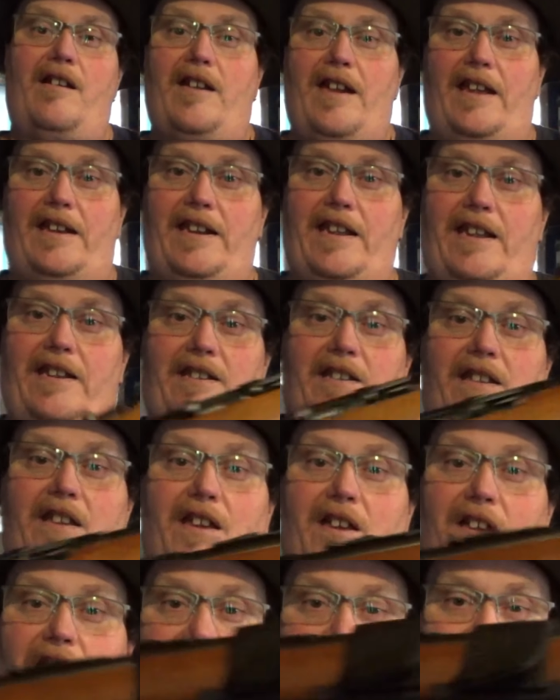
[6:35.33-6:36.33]
and then
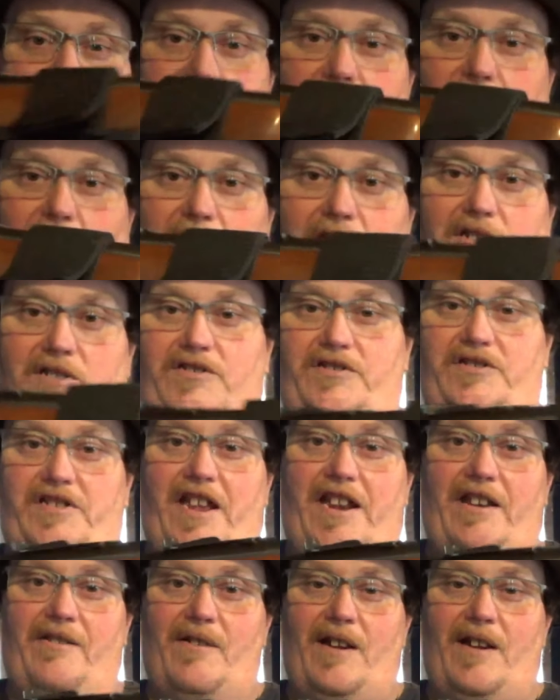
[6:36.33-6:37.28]
you could just set